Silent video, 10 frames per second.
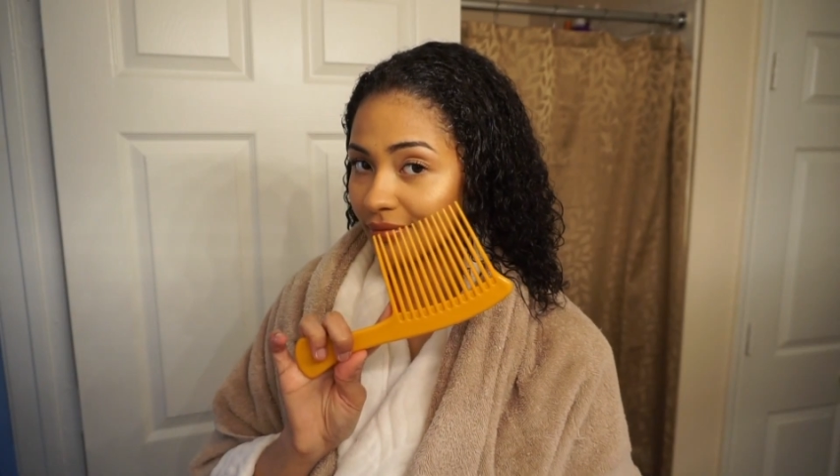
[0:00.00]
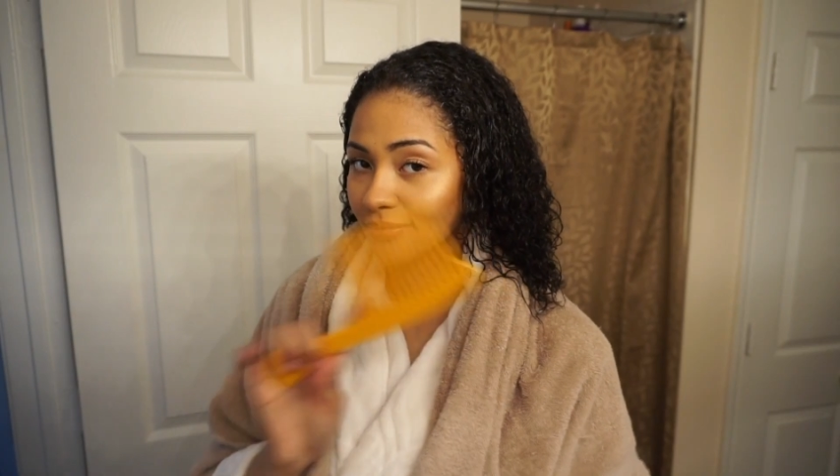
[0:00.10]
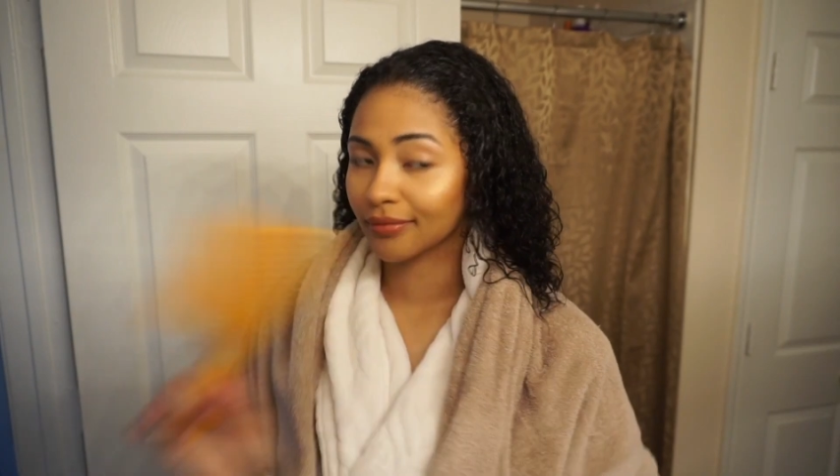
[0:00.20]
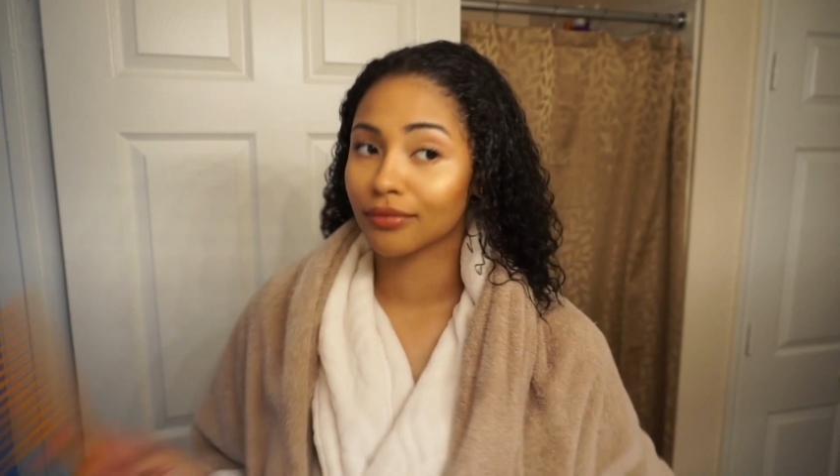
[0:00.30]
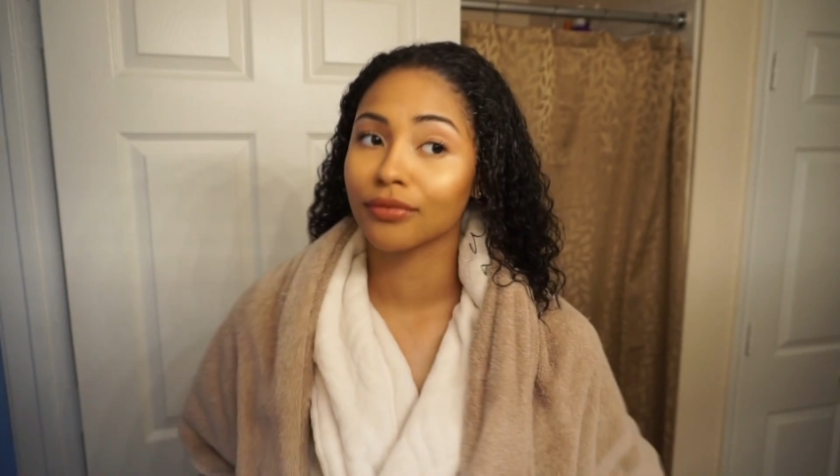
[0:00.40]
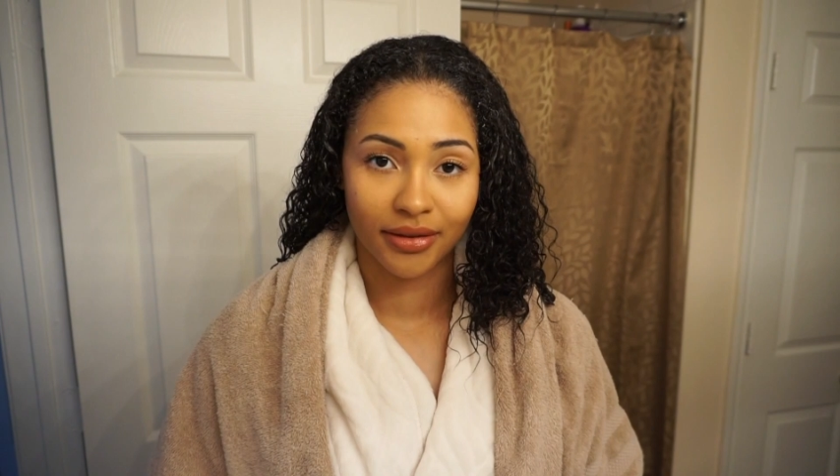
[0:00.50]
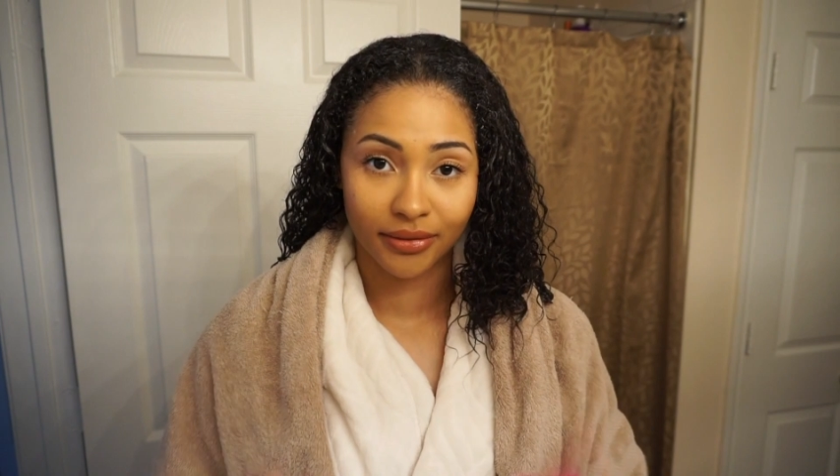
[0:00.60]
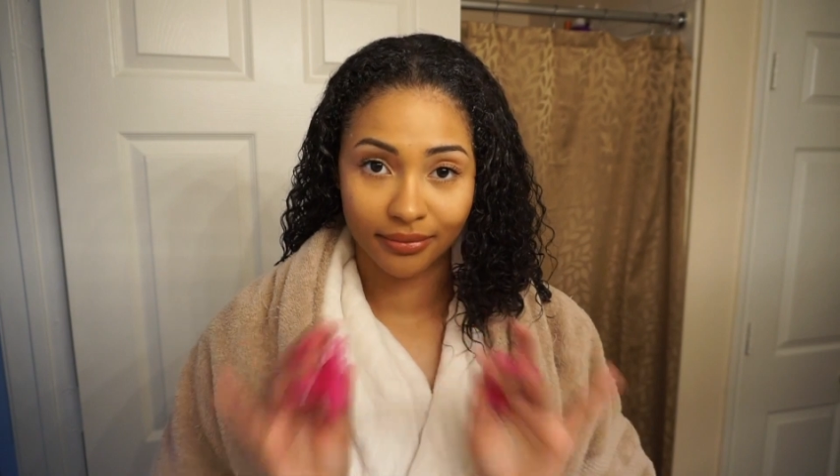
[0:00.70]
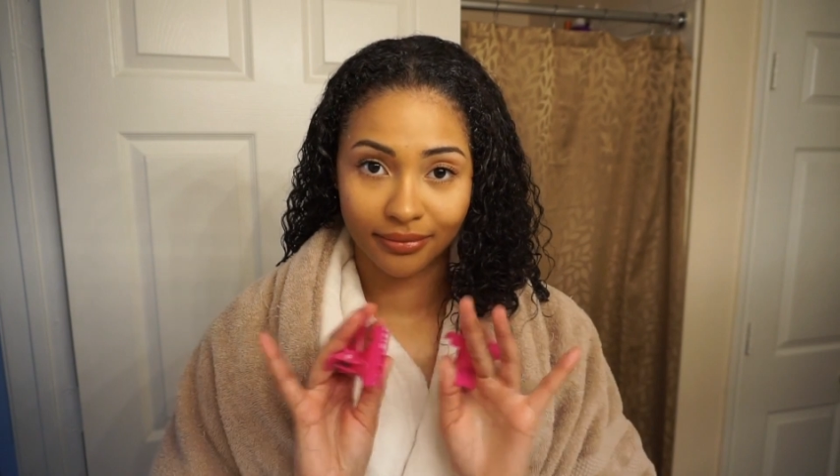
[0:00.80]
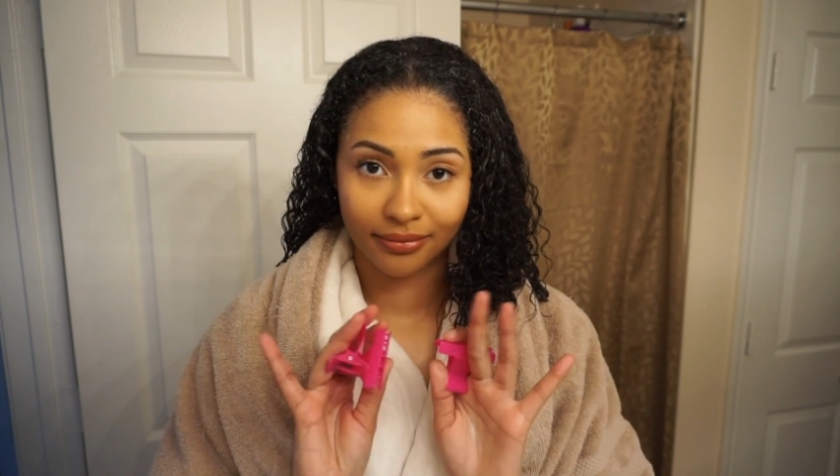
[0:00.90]
a wide tooth
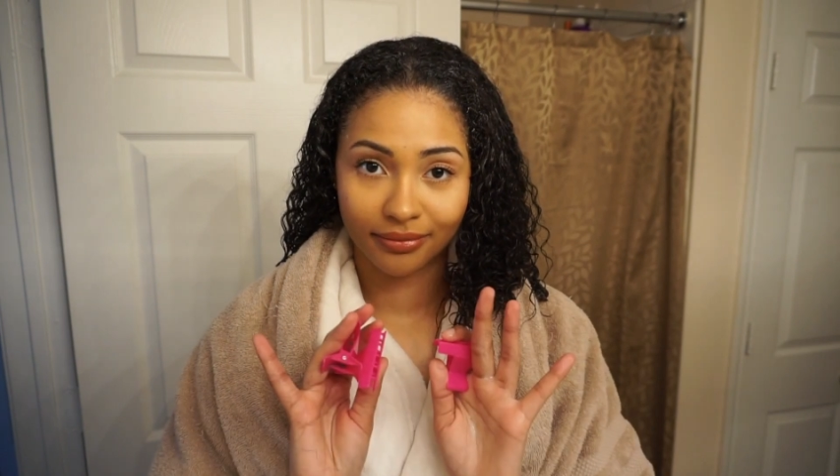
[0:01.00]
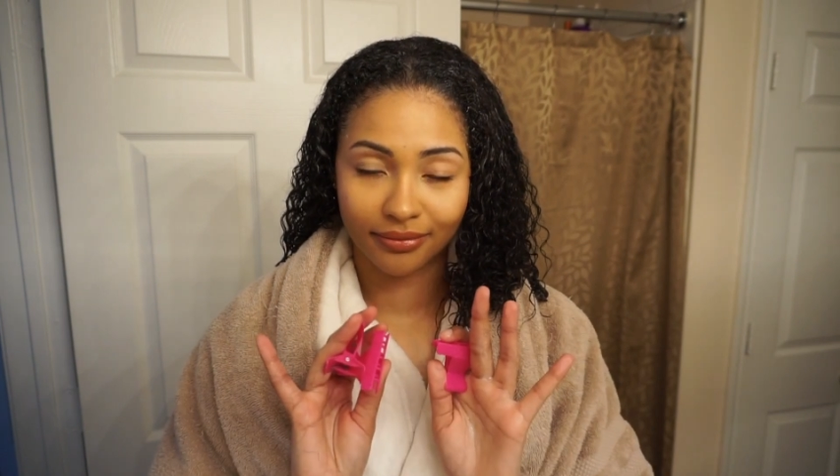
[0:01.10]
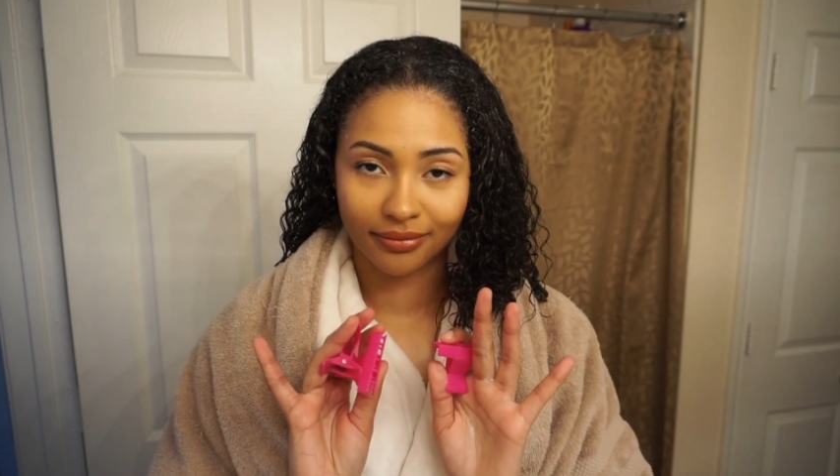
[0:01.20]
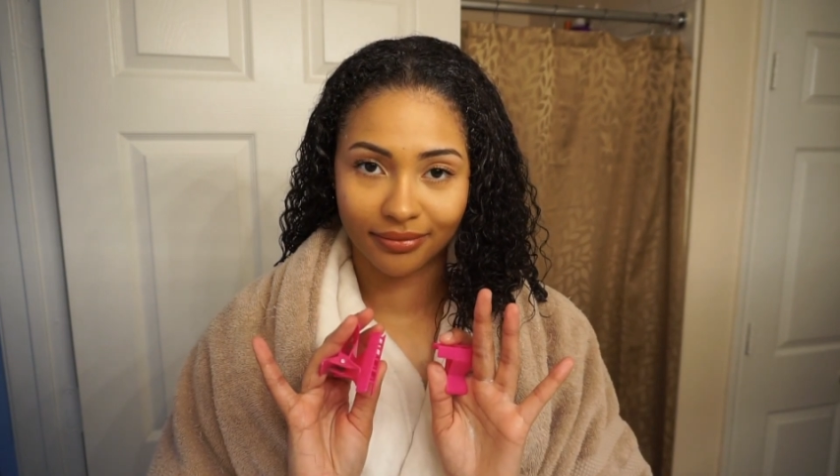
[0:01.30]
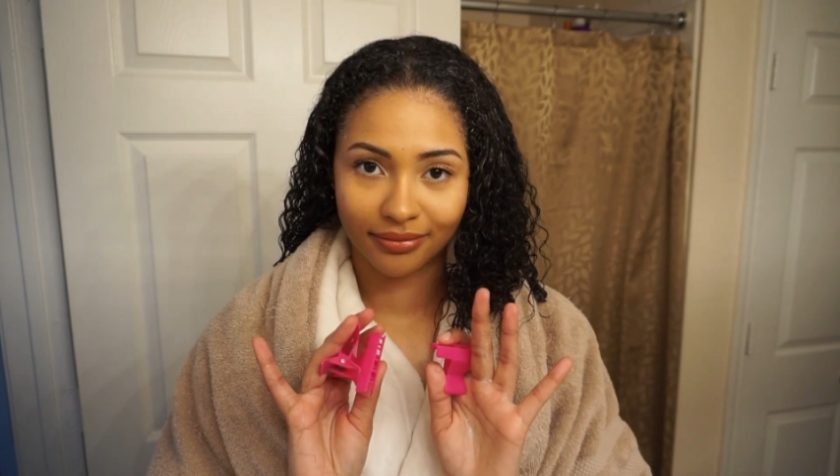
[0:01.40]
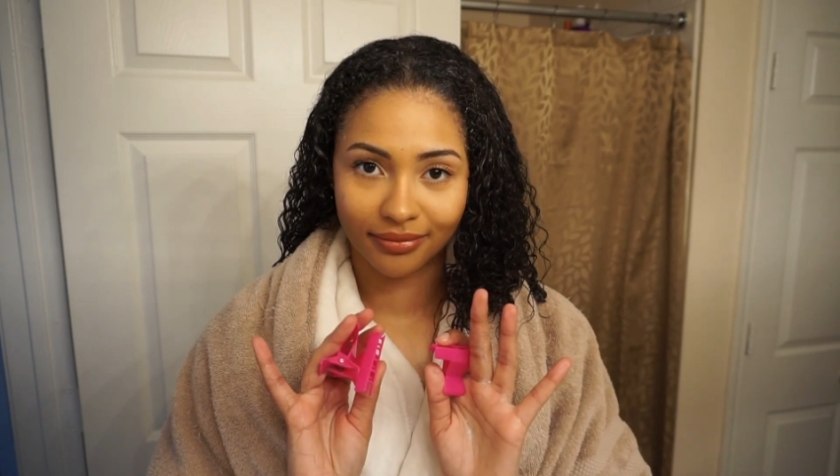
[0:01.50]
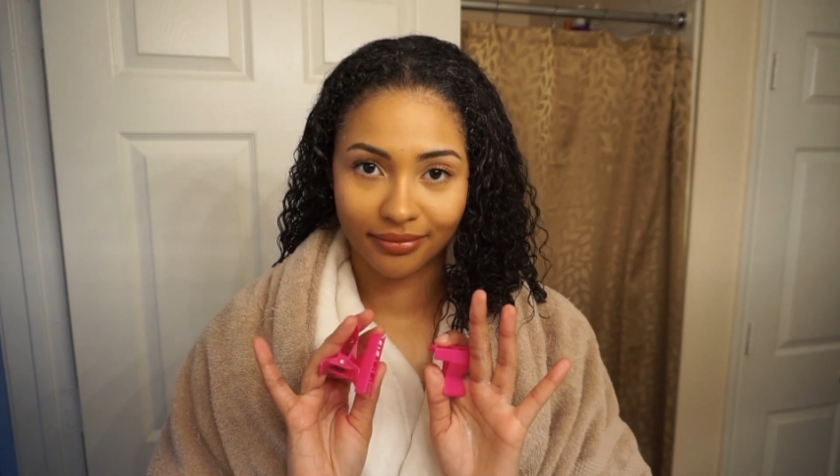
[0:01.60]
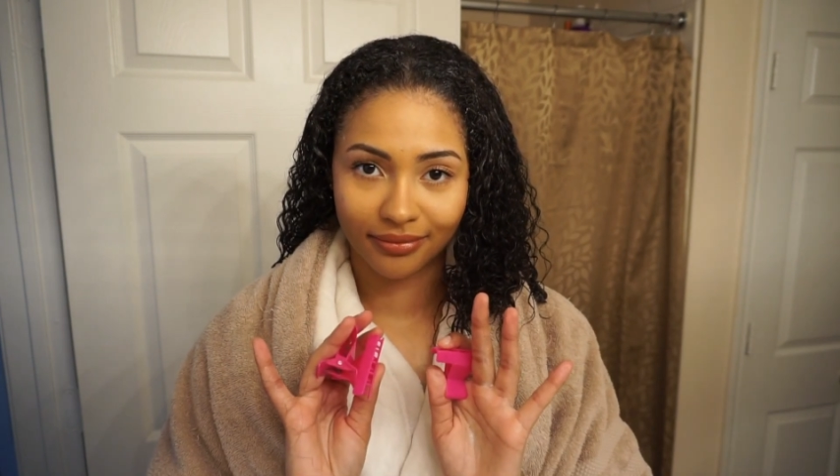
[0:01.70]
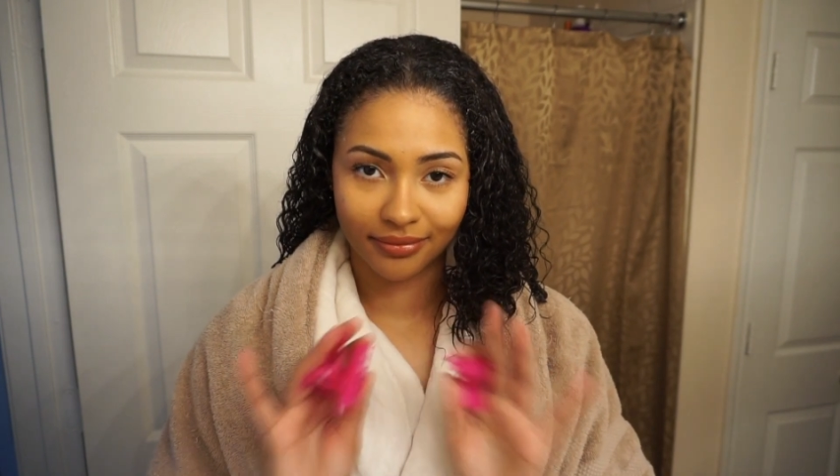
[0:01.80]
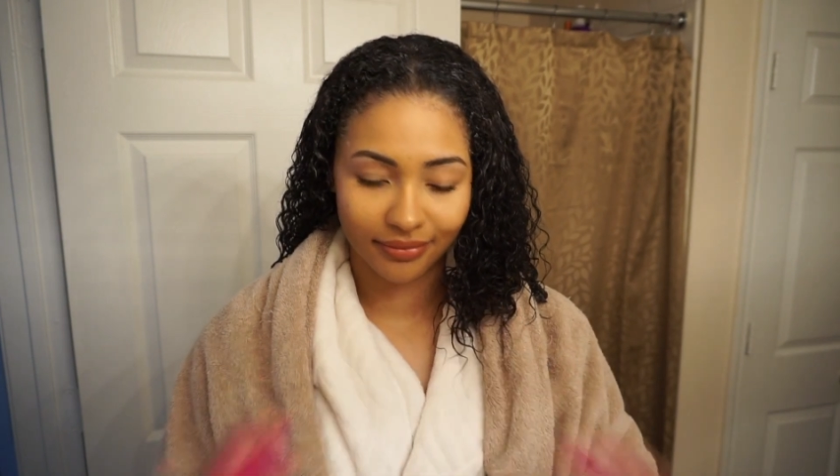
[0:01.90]
comb
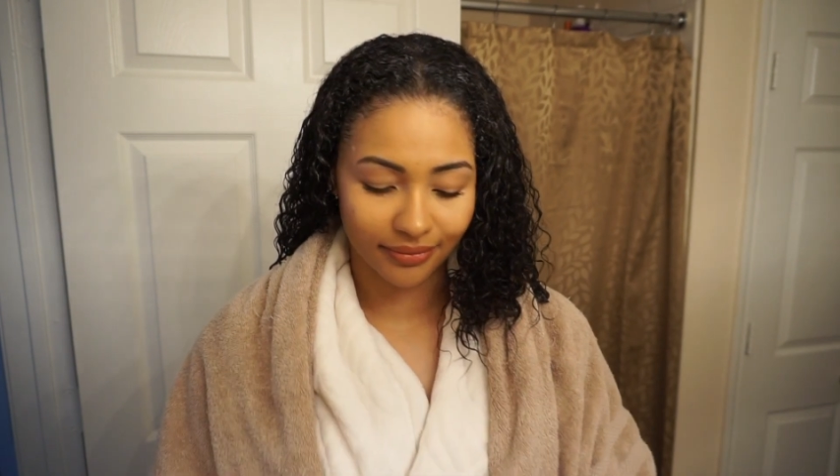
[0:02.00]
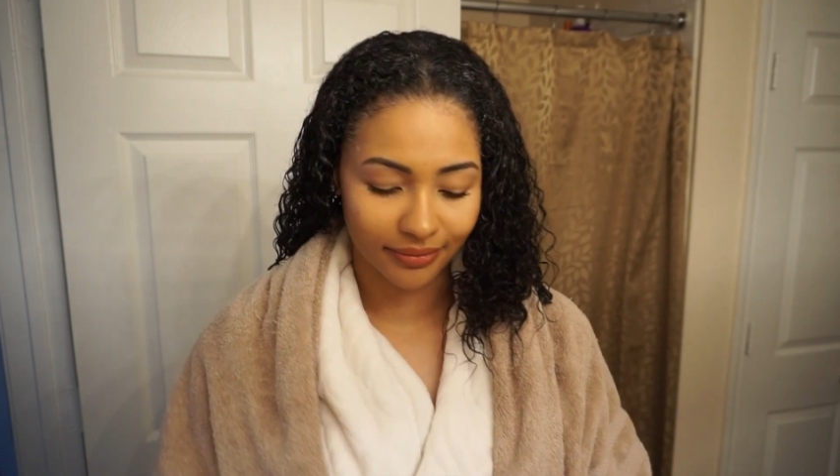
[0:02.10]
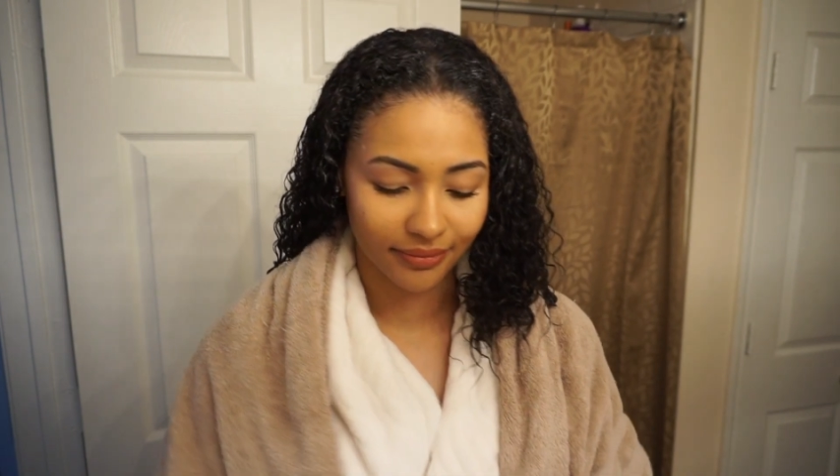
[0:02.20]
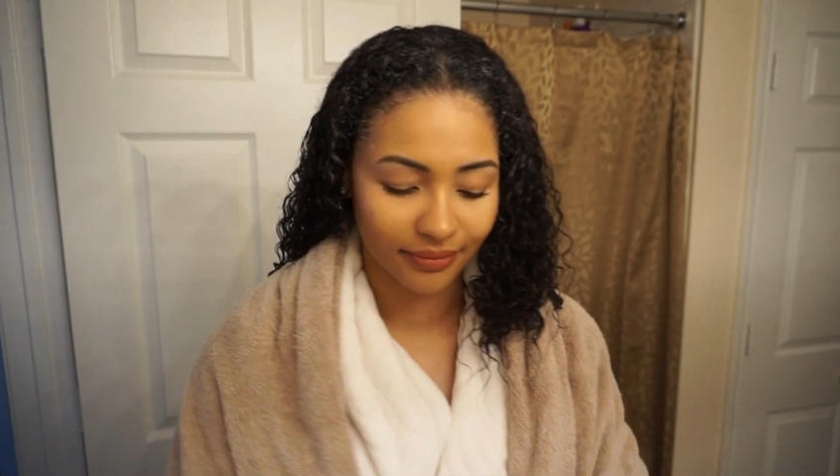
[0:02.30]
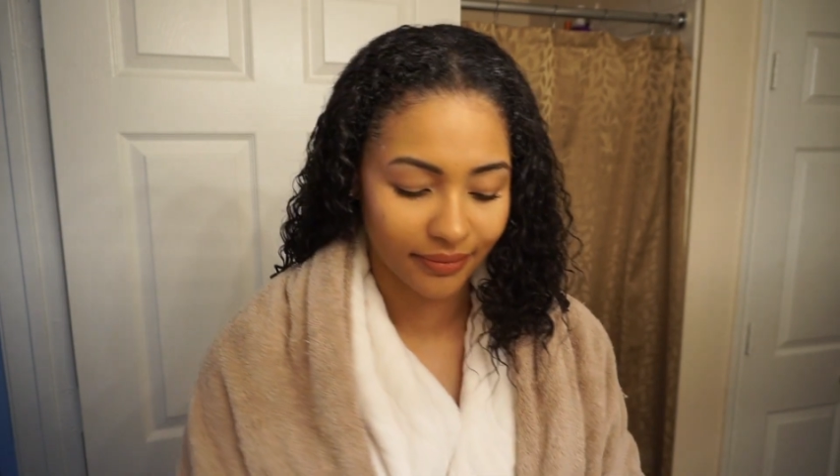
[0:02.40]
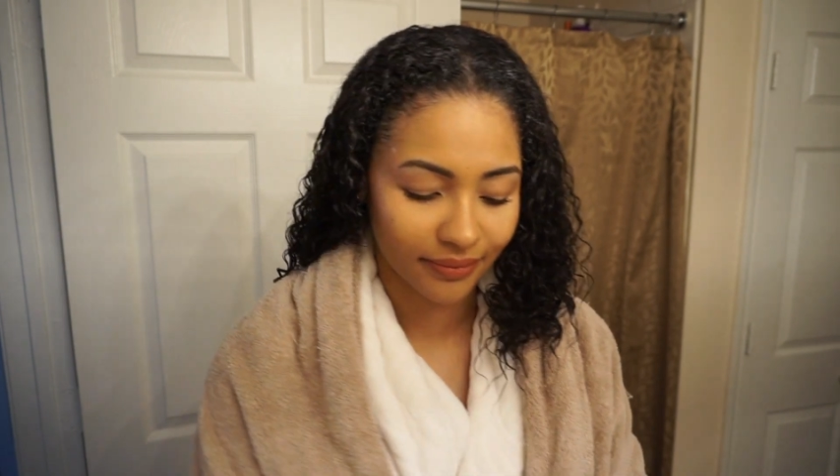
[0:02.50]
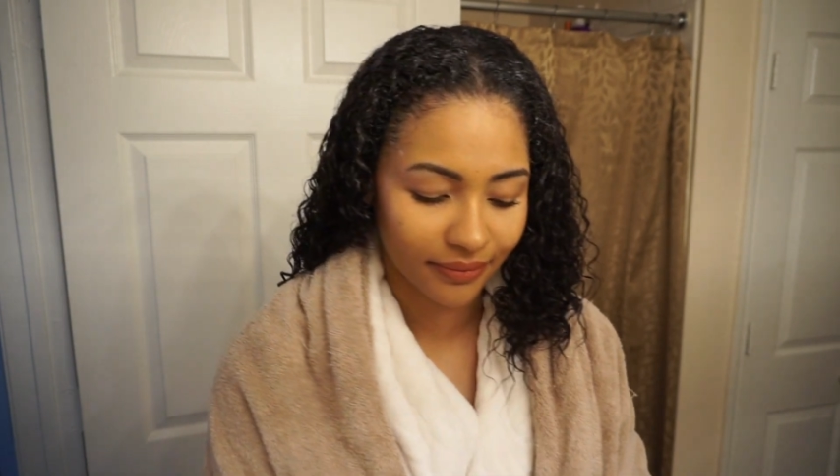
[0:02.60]
and